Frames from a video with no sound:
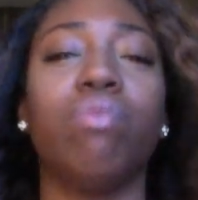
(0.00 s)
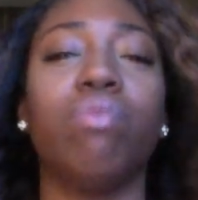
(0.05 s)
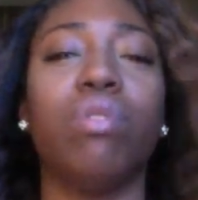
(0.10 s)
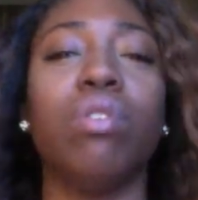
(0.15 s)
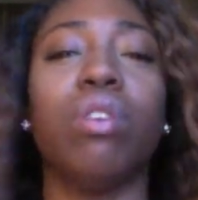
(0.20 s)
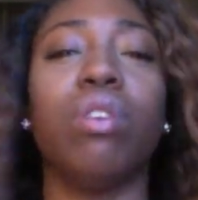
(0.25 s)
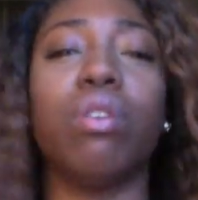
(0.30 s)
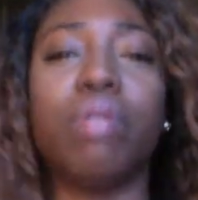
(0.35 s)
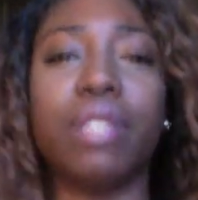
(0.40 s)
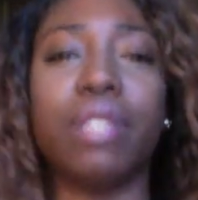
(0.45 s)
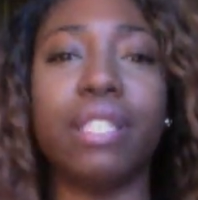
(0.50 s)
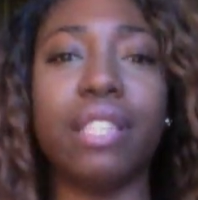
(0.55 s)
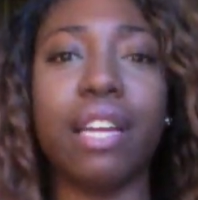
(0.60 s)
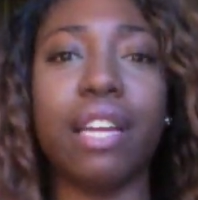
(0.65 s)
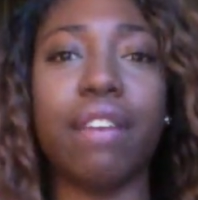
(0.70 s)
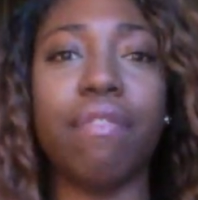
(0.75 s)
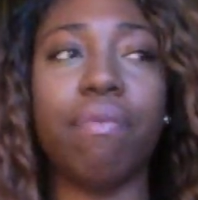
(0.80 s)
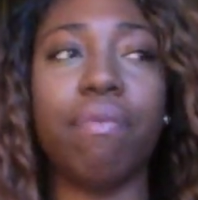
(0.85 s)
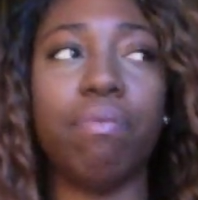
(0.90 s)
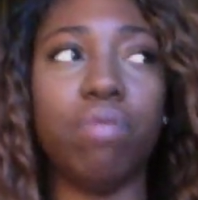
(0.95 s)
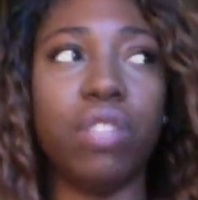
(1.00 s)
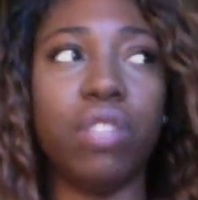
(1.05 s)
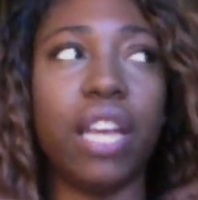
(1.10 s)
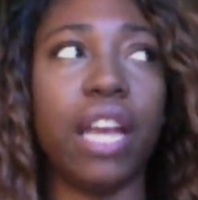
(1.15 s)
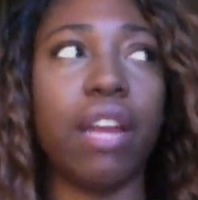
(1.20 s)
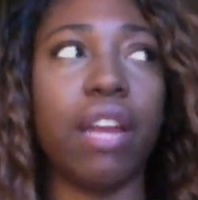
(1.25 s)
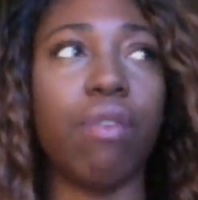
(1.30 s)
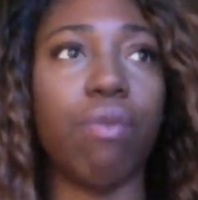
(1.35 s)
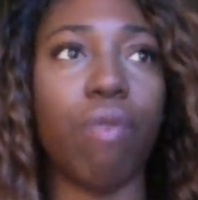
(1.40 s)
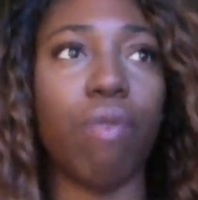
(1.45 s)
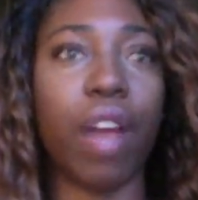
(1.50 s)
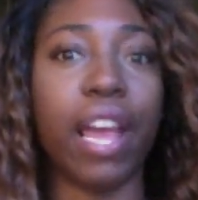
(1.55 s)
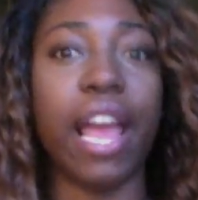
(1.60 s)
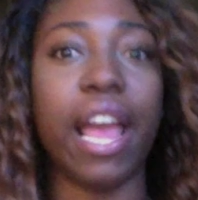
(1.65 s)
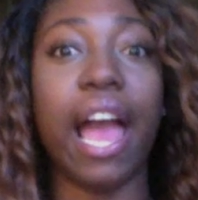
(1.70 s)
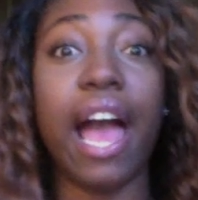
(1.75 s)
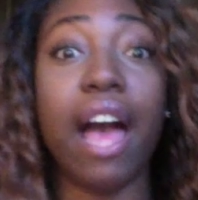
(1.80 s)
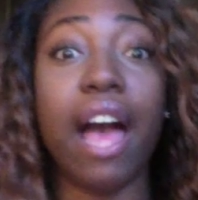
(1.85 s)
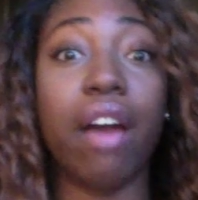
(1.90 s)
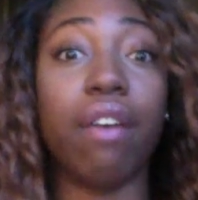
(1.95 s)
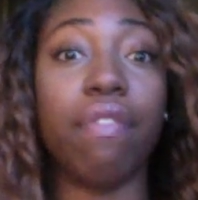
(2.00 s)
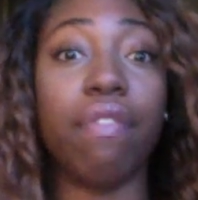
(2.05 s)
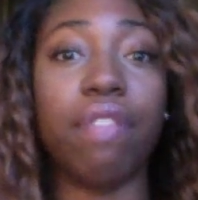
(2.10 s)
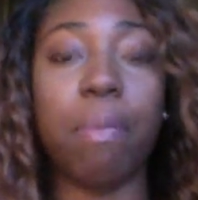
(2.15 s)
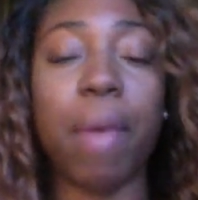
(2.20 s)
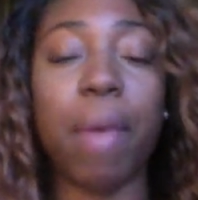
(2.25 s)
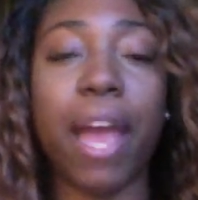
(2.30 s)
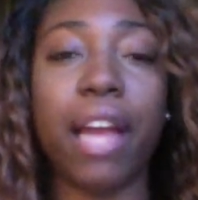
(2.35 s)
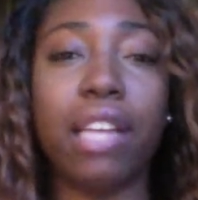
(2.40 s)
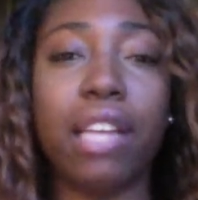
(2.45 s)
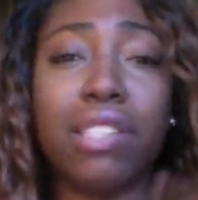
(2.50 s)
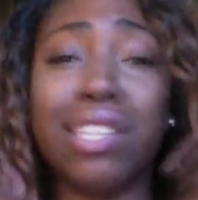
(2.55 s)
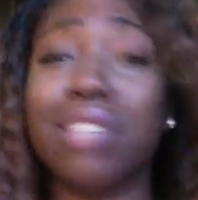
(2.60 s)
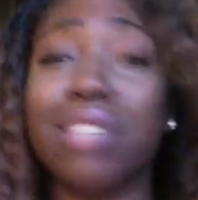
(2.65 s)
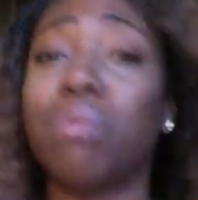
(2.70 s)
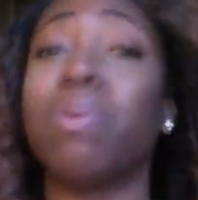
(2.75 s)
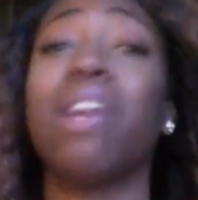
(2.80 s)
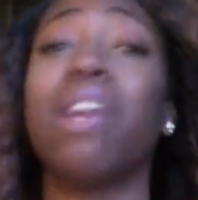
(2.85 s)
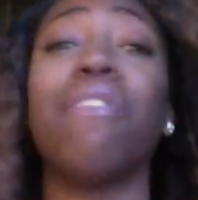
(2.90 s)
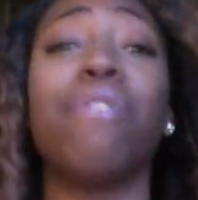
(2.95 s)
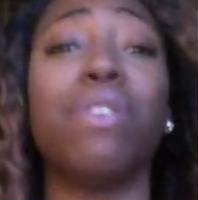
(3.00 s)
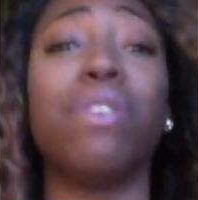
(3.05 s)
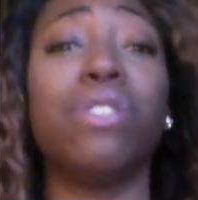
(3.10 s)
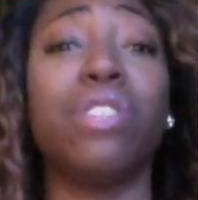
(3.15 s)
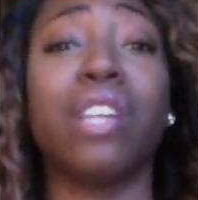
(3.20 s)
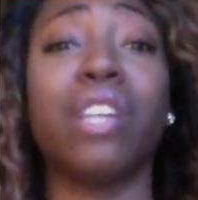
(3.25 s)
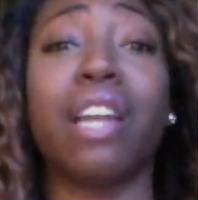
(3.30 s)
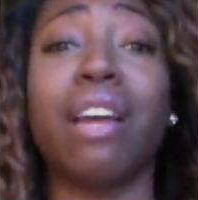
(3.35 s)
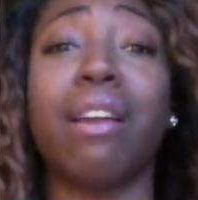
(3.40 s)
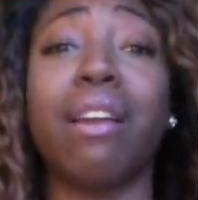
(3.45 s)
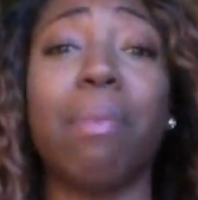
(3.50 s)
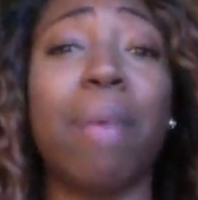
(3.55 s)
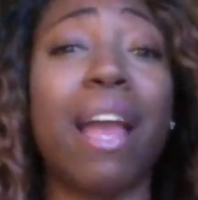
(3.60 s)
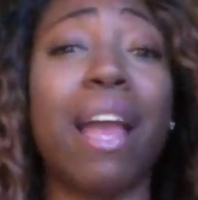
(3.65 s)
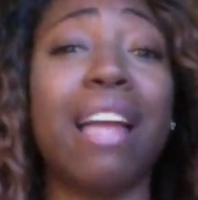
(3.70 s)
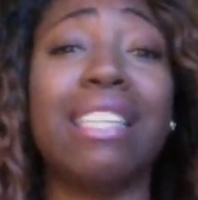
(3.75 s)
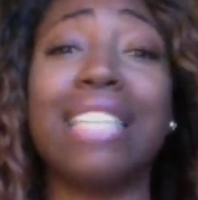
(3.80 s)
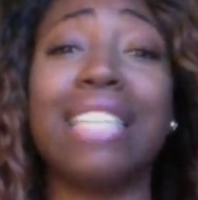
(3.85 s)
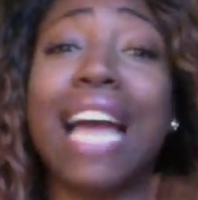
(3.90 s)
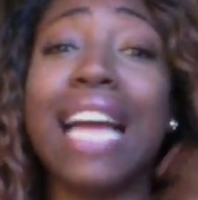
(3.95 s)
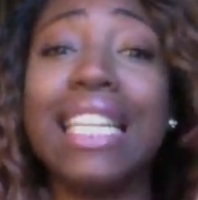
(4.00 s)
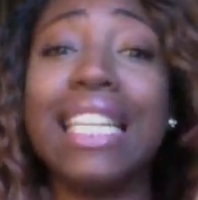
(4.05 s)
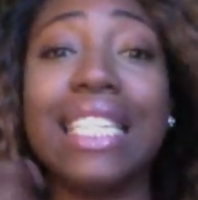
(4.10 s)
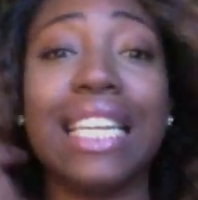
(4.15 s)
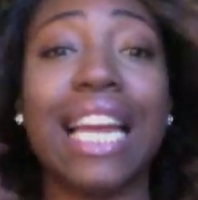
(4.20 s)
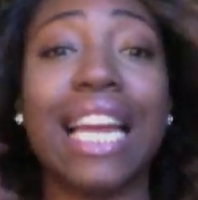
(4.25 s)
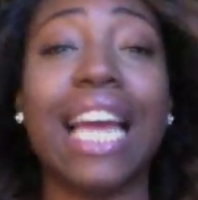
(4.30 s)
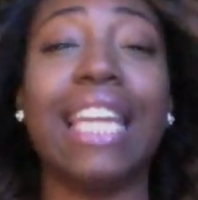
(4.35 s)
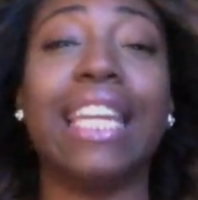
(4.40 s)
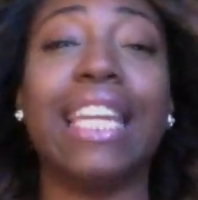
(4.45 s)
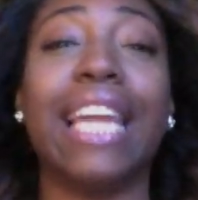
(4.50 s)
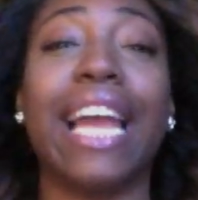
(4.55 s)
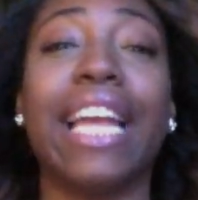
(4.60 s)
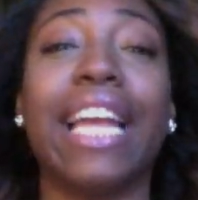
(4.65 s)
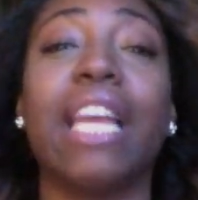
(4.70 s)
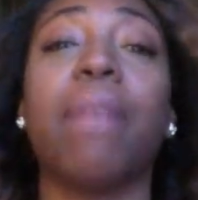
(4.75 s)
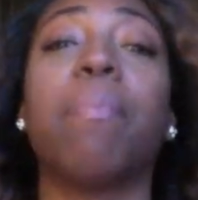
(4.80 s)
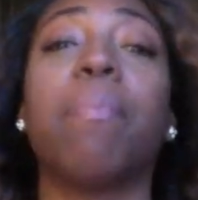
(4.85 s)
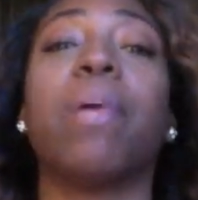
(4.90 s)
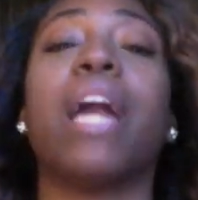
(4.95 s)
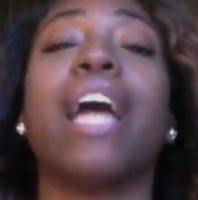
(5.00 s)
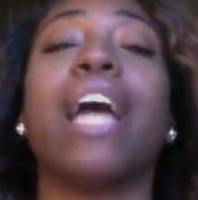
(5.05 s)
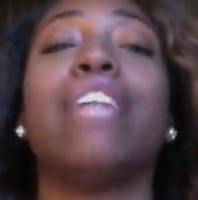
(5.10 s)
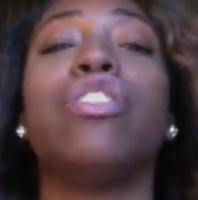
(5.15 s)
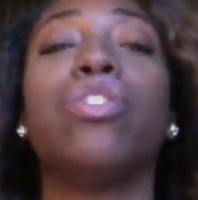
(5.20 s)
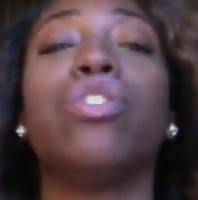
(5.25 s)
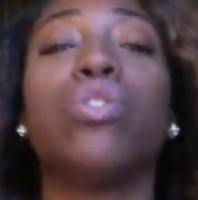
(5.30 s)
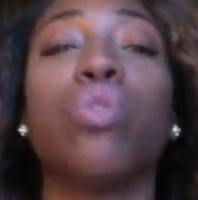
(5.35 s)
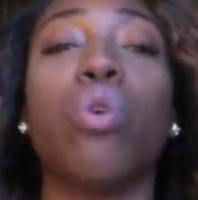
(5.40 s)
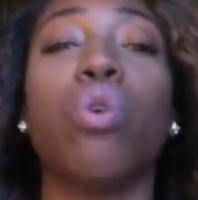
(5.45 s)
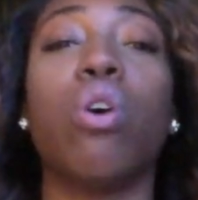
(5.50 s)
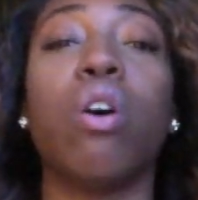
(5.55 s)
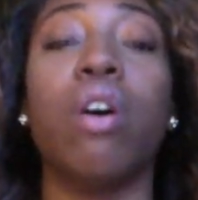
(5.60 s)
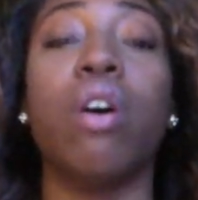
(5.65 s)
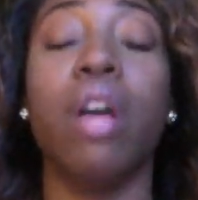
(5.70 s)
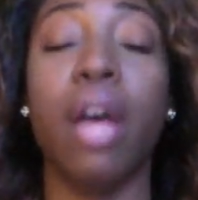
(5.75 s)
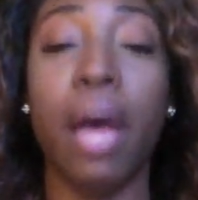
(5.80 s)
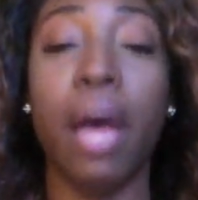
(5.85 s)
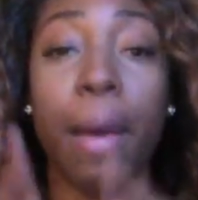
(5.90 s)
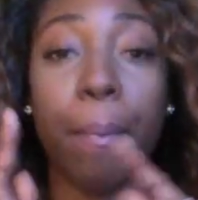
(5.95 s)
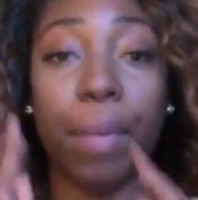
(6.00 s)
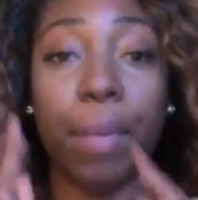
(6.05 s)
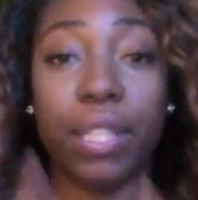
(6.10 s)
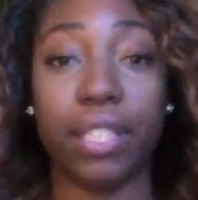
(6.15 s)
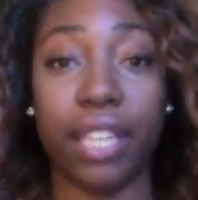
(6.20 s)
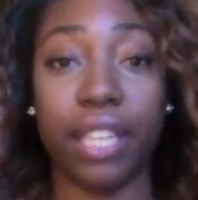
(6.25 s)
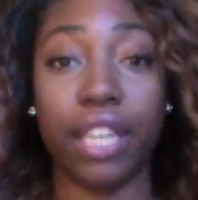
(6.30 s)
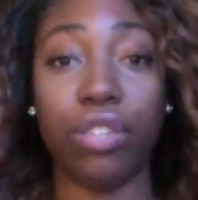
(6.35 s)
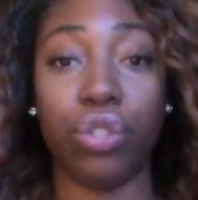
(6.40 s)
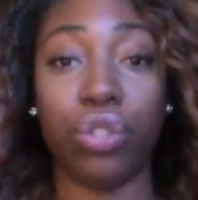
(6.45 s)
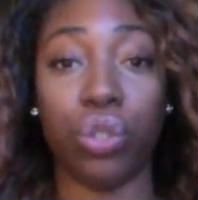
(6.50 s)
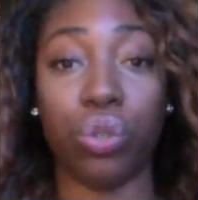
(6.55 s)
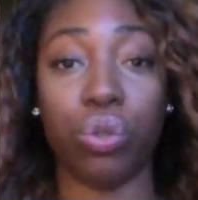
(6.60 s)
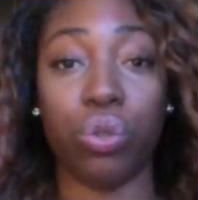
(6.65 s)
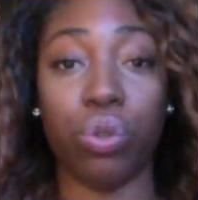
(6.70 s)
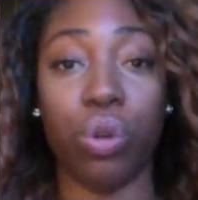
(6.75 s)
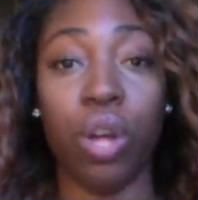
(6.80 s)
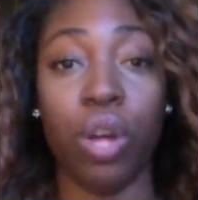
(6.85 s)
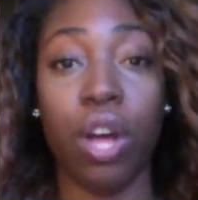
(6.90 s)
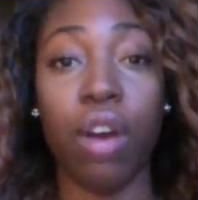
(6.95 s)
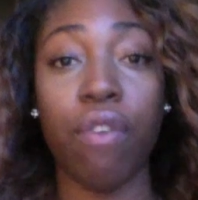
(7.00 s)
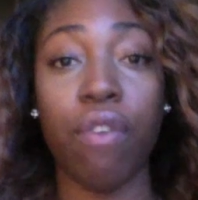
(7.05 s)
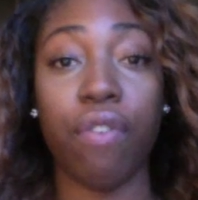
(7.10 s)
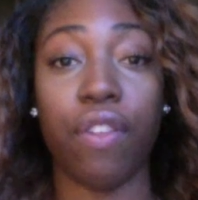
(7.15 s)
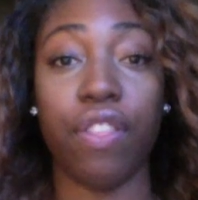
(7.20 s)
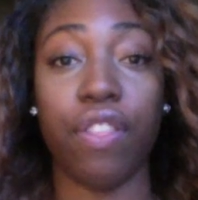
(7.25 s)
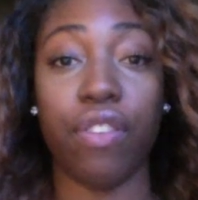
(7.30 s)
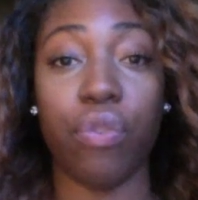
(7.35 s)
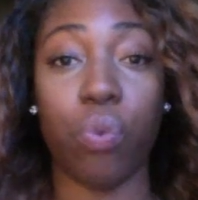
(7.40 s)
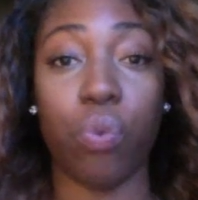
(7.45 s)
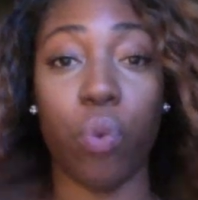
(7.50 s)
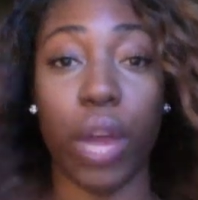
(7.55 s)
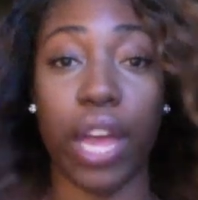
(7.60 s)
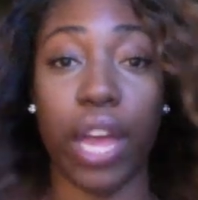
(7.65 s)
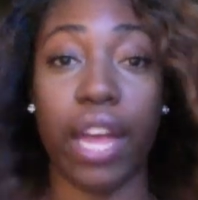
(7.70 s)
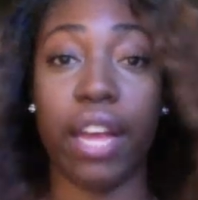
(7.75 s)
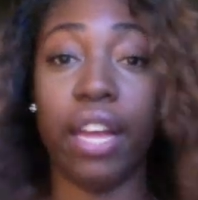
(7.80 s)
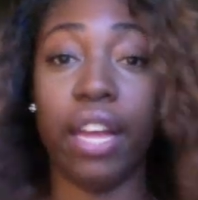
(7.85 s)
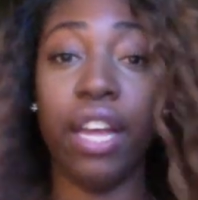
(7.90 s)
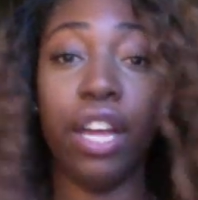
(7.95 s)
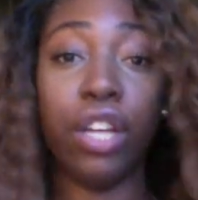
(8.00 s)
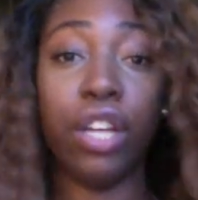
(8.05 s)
instead of taking it right out of the package, because when I first took it out of the package, I did not like it, but I saw potential for this wig.